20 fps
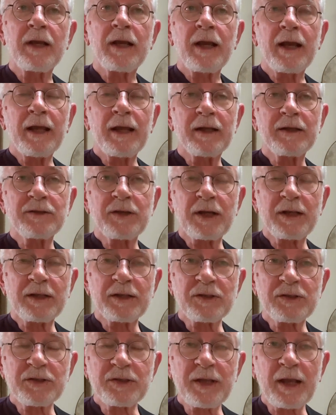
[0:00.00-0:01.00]
It is a
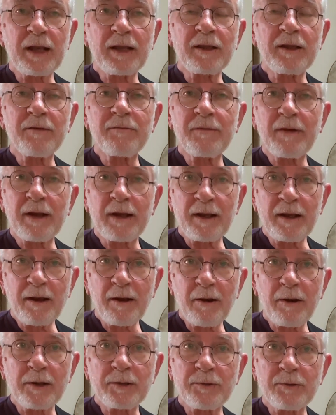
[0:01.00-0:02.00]
distinctive and
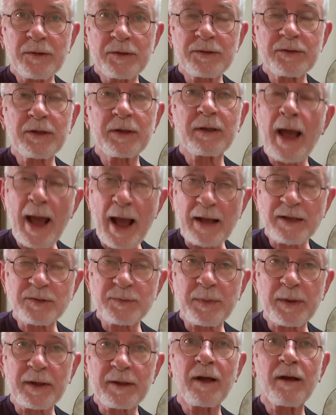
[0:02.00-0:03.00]
characteristic
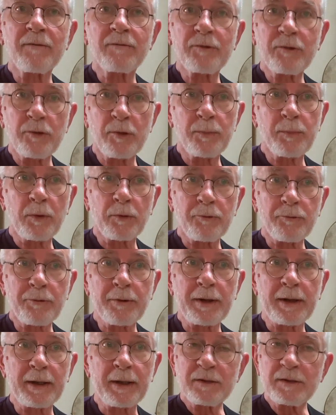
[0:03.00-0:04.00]
aspect of Cripple
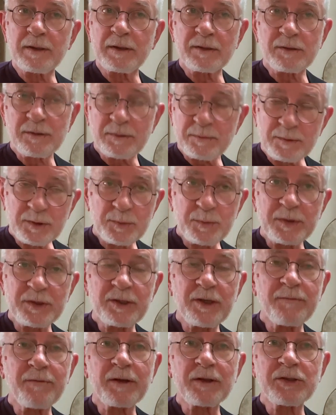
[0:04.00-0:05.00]
Creek, this
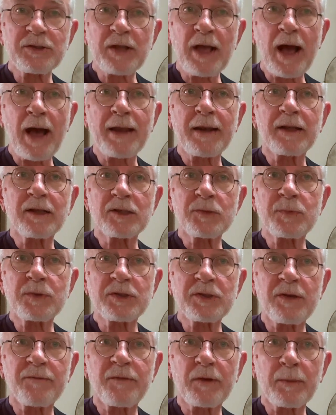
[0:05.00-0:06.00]
specific slide in a
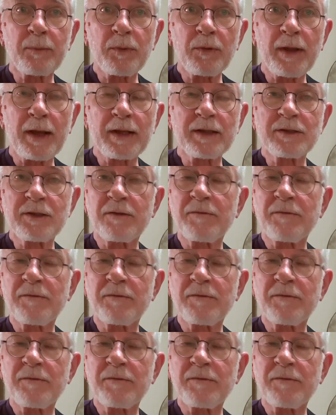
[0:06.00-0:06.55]
specific place.